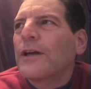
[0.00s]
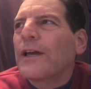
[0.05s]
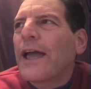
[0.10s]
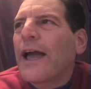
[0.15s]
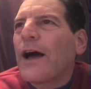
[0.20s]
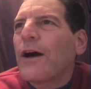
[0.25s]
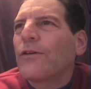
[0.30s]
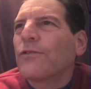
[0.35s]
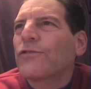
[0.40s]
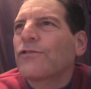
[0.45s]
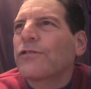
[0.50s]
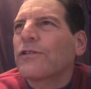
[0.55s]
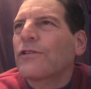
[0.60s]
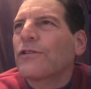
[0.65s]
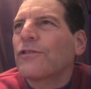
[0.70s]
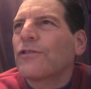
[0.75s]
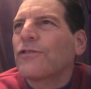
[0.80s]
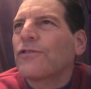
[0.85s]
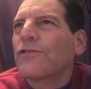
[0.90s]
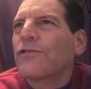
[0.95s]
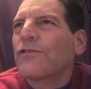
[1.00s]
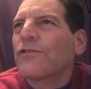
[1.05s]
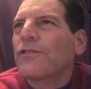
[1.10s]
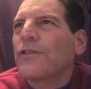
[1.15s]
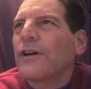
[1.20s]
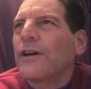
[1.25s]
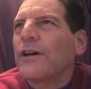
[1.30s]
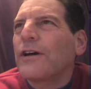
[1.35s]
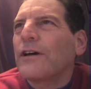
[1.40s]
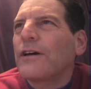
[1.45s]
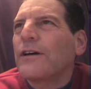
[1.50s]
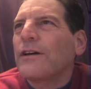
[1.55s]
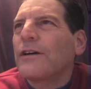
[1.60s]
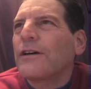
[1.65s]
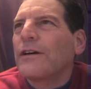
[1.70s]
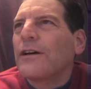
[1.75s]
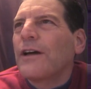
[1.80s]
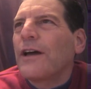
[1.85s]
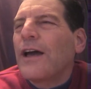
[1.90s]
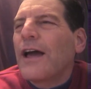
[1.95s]
councilors uh,
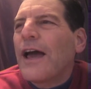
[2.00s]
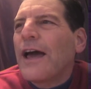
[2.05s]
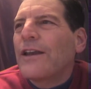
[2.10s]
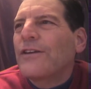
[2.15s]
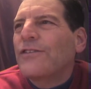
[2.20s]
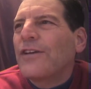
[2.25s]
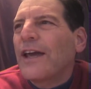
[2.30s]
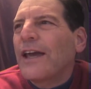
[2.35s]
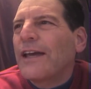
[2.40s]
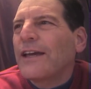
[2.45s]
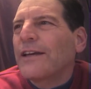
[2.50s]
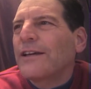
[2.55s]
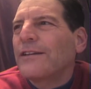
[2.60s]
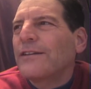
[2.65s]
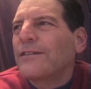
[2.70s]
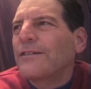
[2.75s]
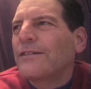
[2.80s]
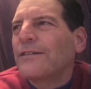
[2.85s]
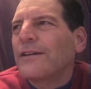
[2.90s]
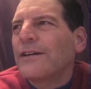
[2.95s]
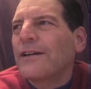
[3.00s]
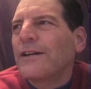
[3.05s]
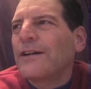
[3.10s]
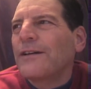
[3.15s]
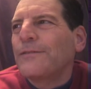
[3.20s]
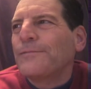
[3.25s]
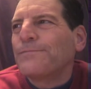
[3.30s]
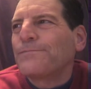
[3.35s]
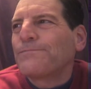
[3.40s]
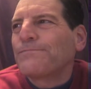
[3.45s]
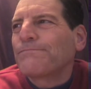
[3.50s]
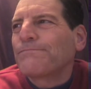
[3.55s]
had taken um,